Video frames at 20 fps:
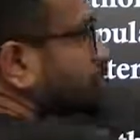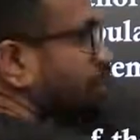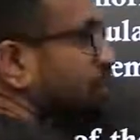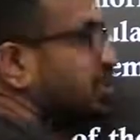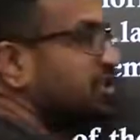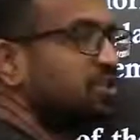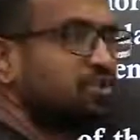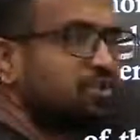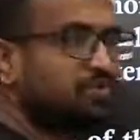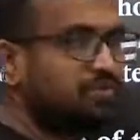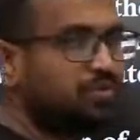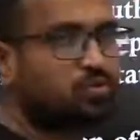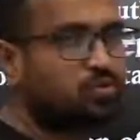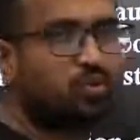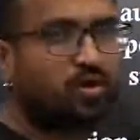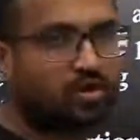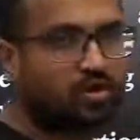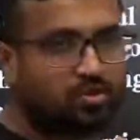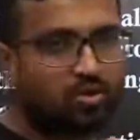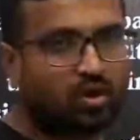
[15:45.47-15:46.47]
the pronunciation of this
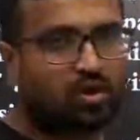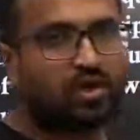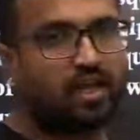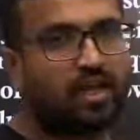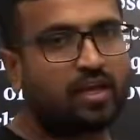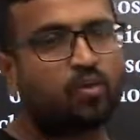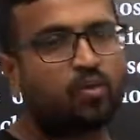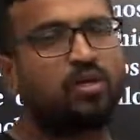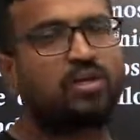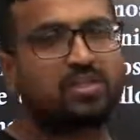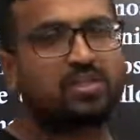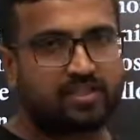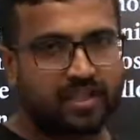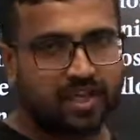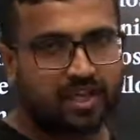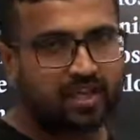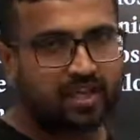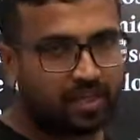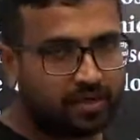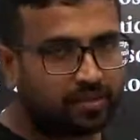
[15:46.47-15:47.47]
word is not dengue, it is
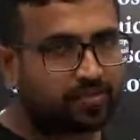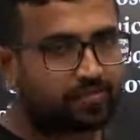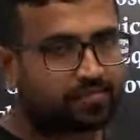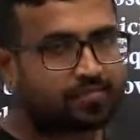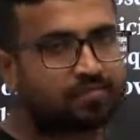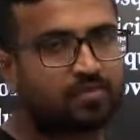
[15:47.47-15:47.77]
dengue.